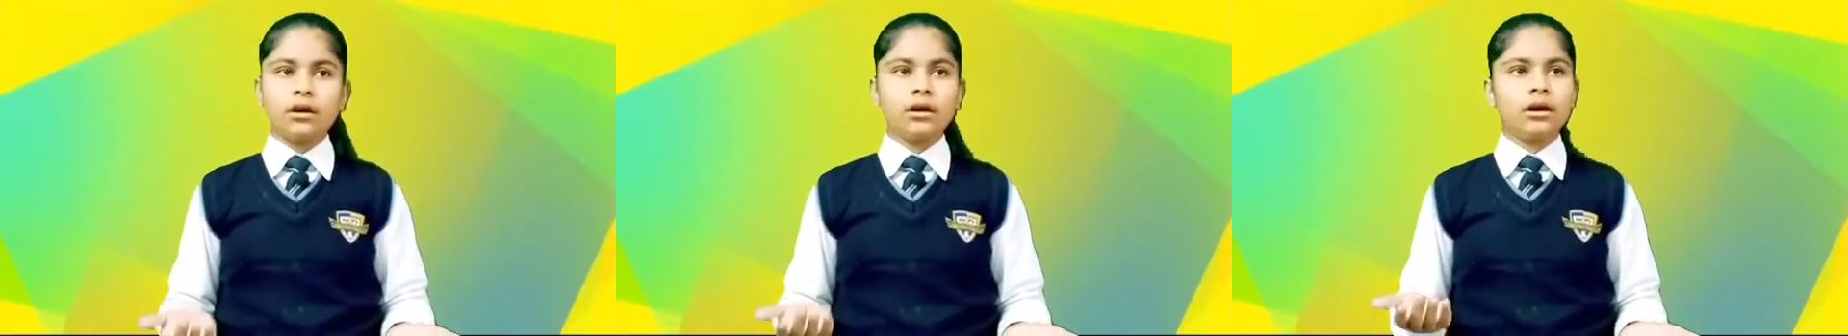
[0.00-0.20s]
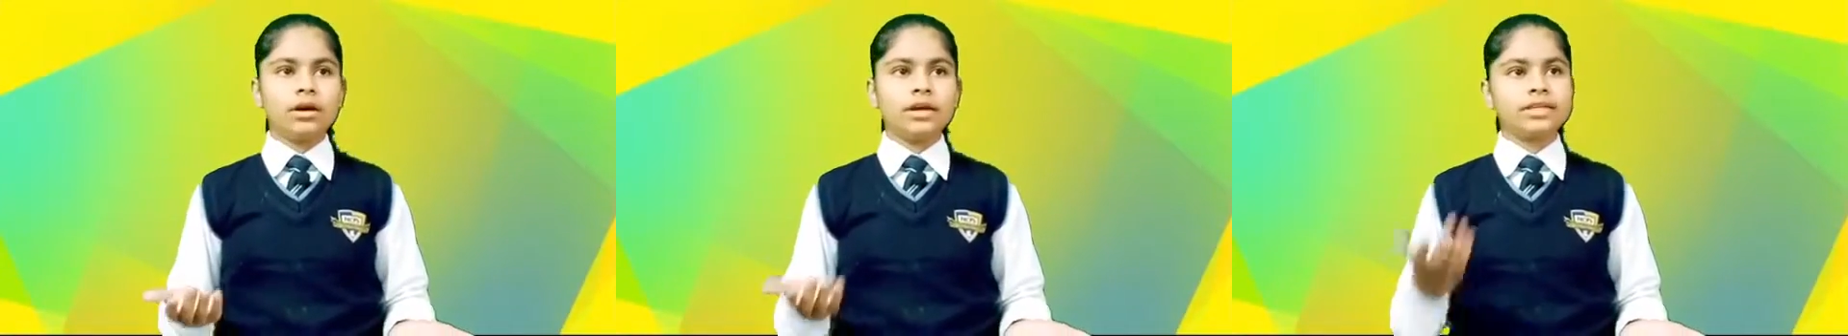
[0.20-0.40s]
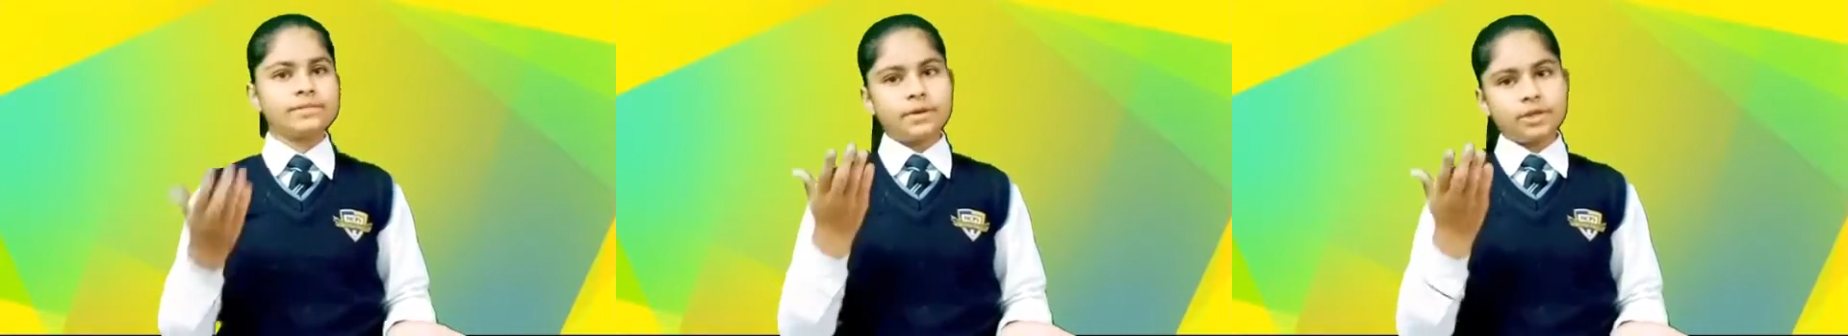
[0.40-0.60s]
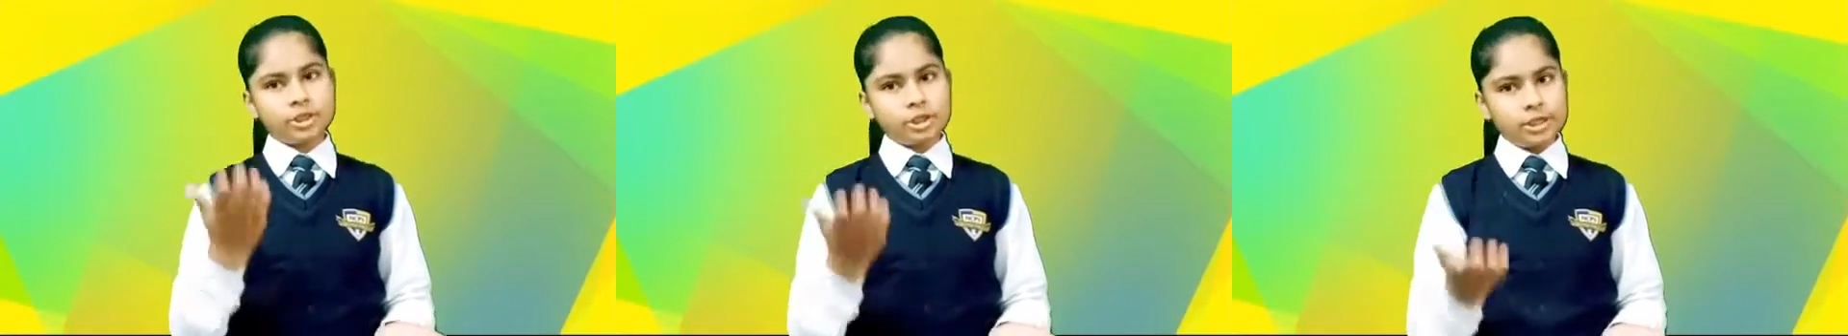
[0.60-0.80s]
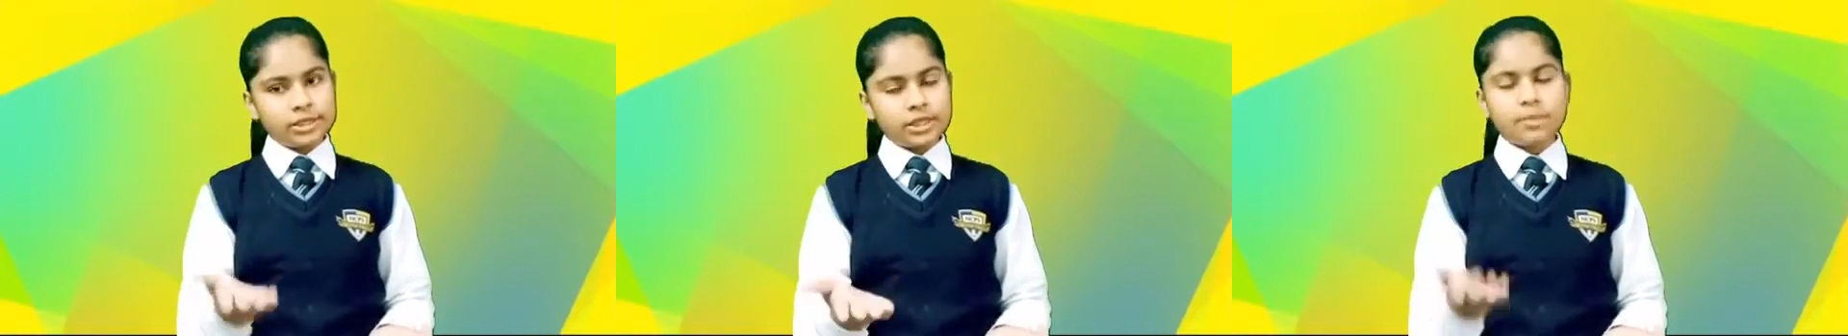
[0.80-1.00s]

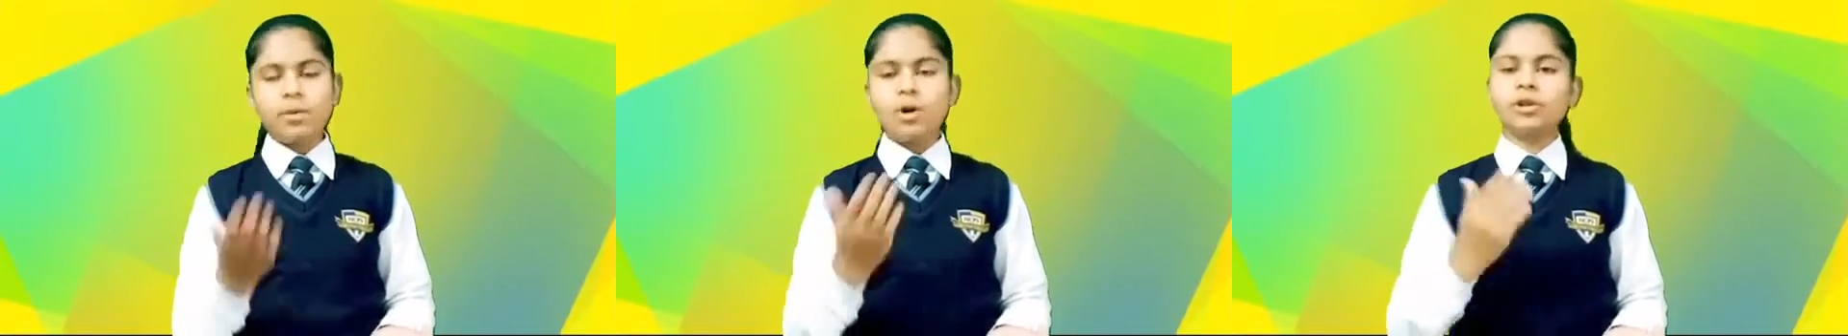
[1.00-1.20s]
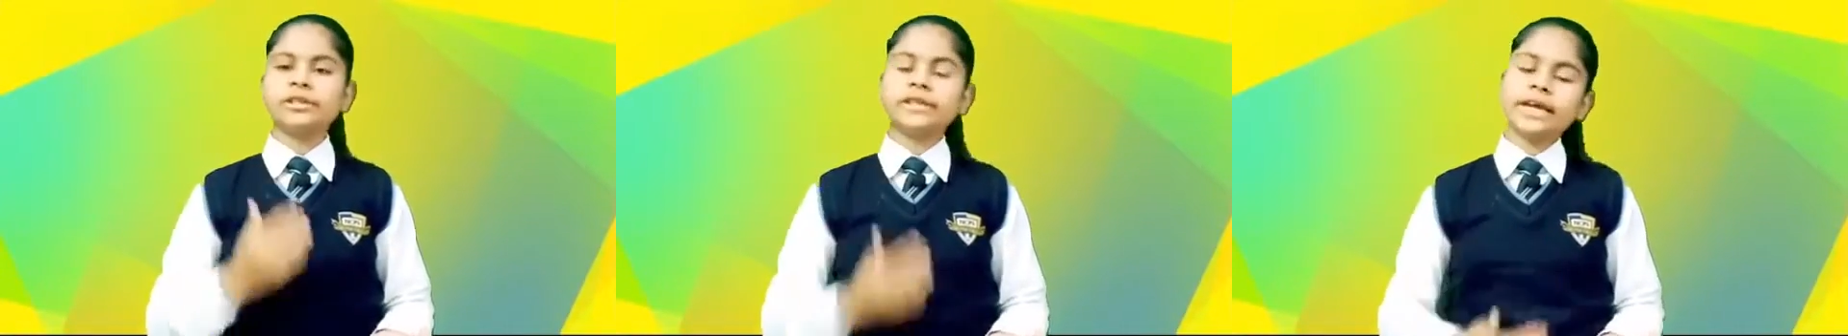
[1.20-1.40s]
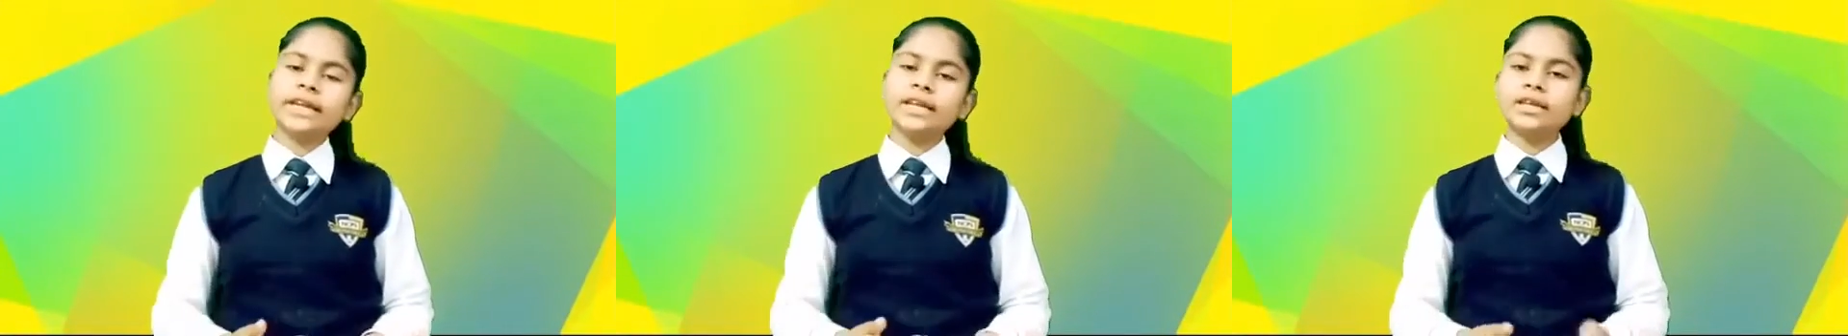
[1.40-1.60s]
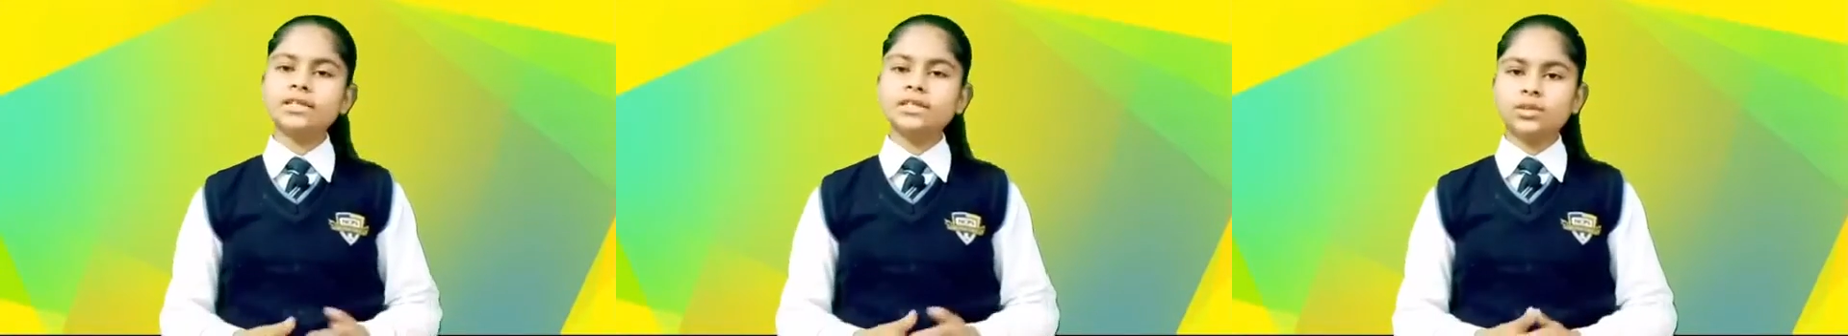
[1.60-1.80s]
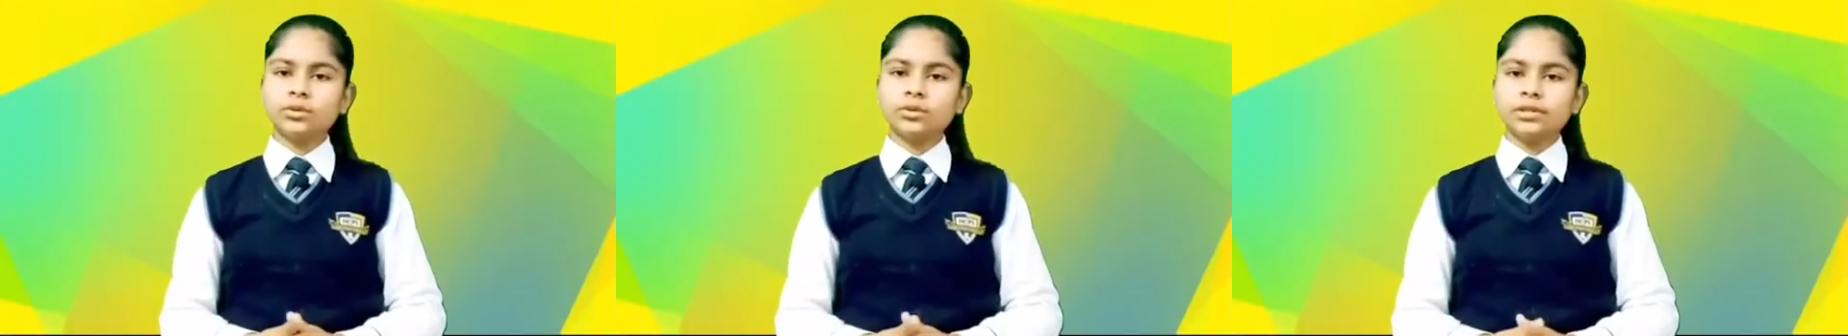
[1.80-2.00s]
especially in the
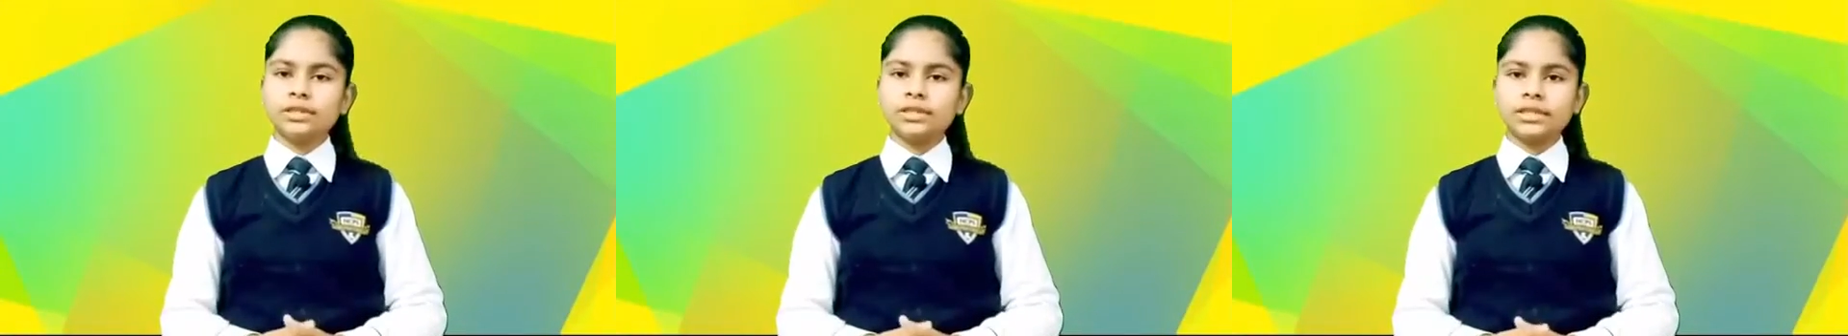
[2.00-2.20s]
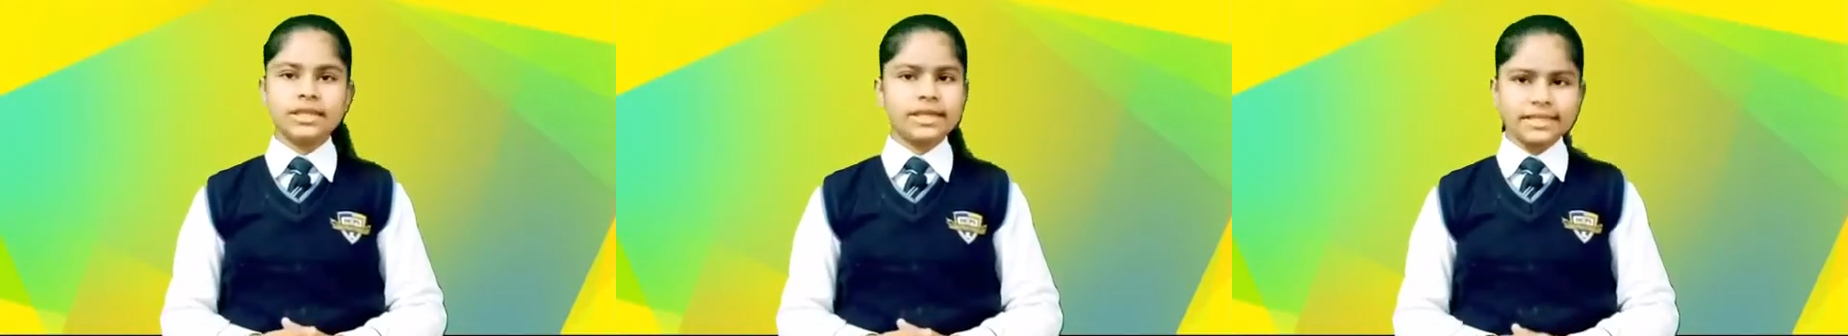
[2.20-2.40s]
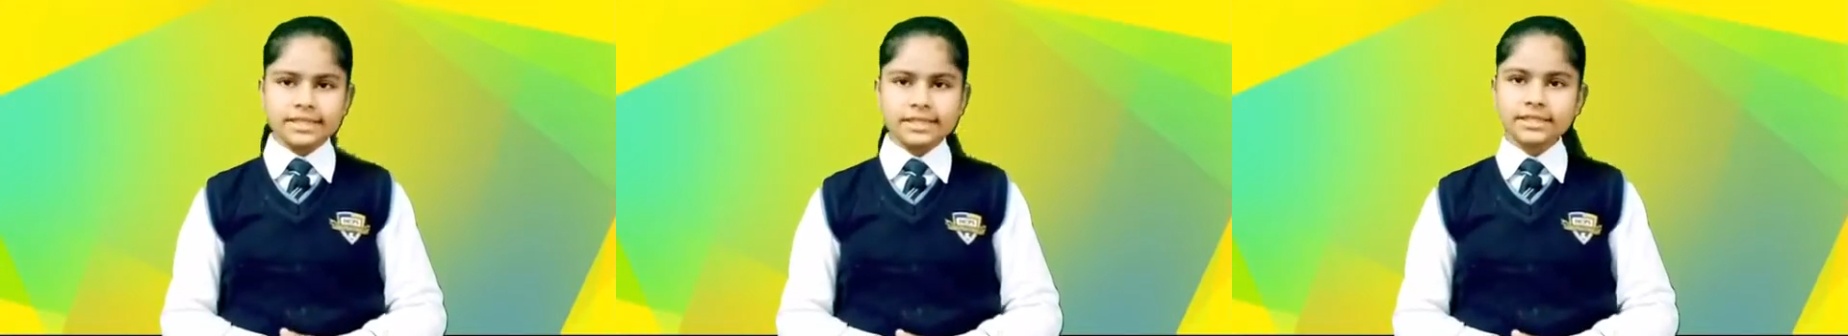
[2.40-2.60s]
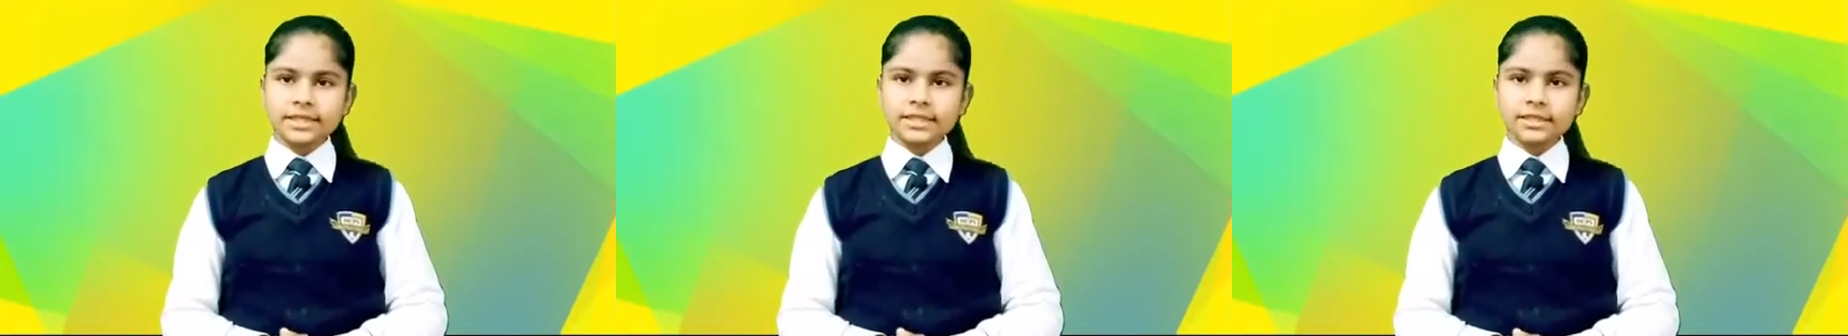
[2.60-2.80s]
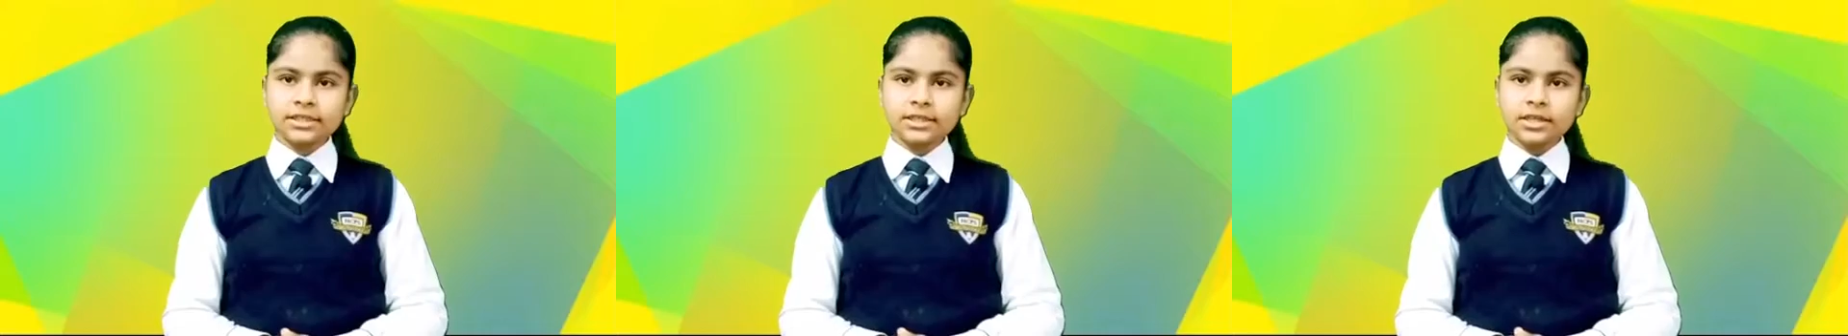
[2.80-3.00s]
mountainous zones, isn't
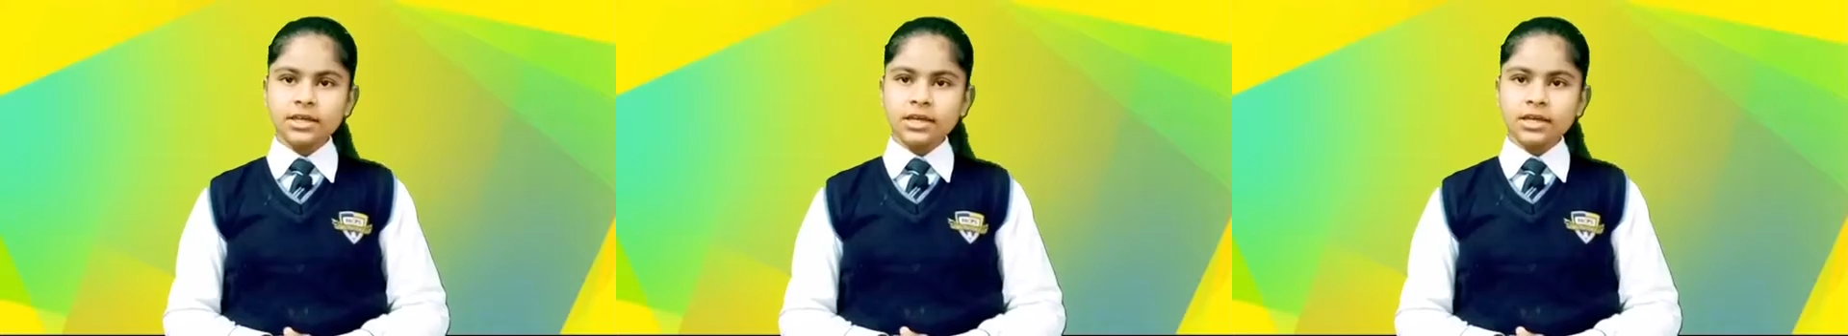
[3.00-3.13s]
it?